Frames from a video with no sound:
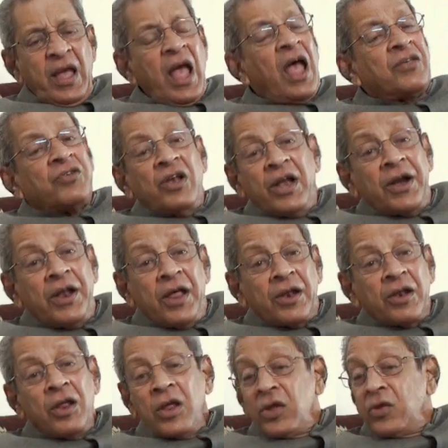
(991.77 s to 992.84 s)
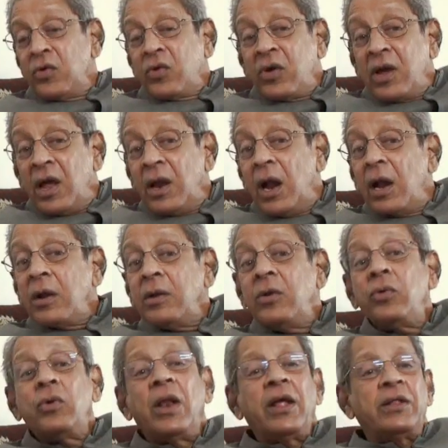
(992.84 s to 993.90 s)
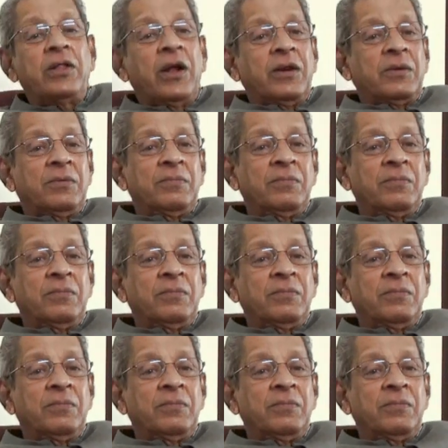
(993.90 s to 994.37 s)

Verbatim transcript: As leader, you cannot do like that.